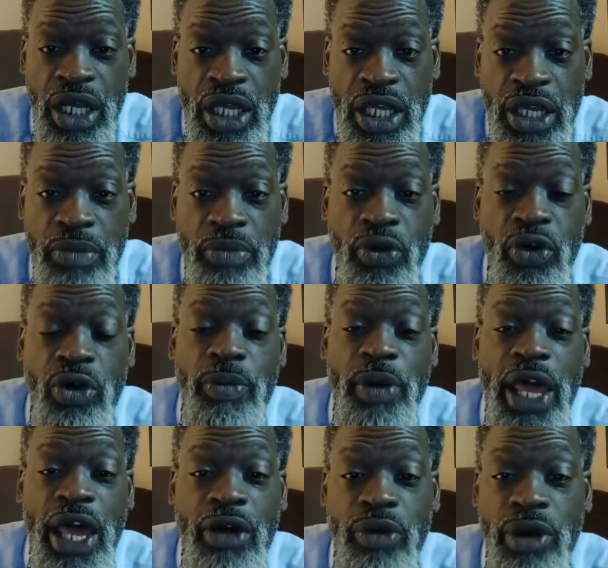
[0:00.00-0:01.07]
Get more
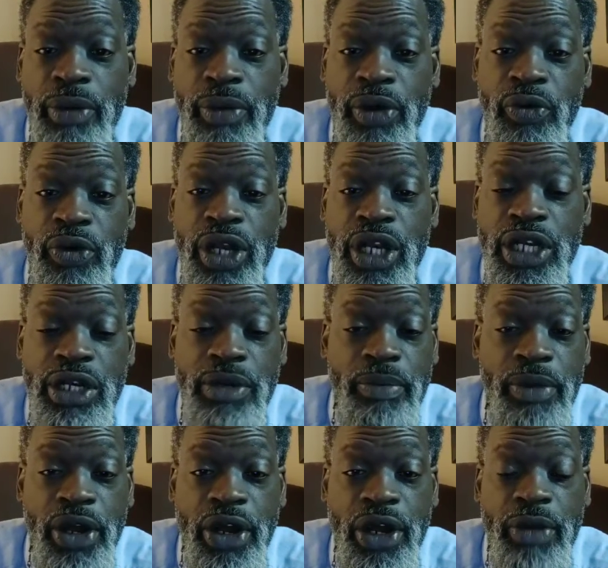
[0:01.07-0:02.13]
black women willing to
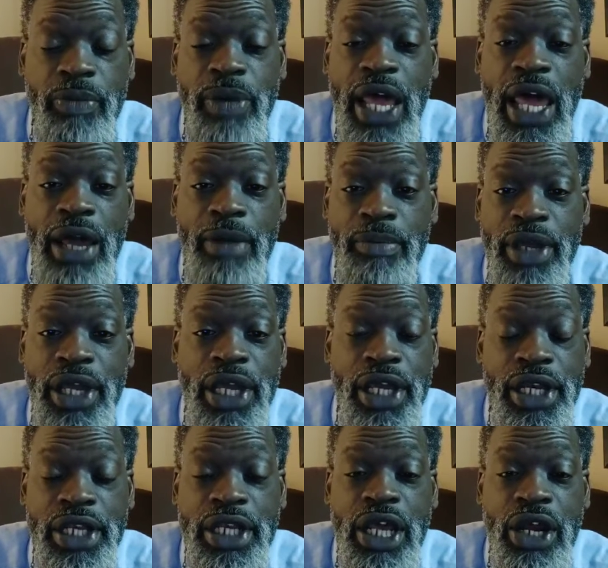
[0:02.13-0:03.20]
marry black
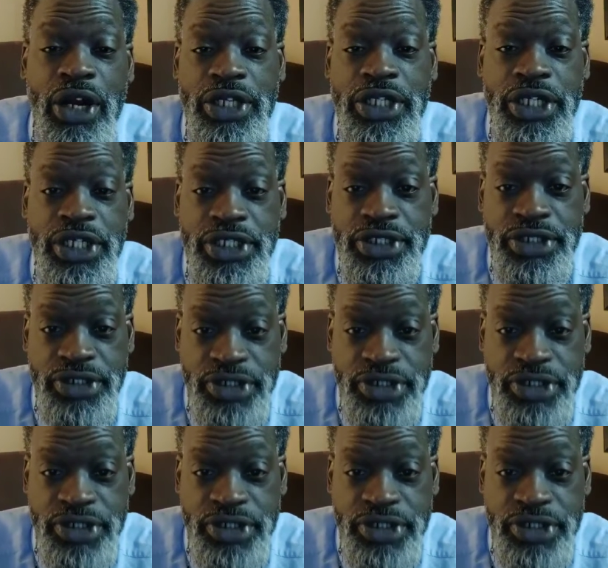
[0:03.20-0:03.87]
men that are teachers.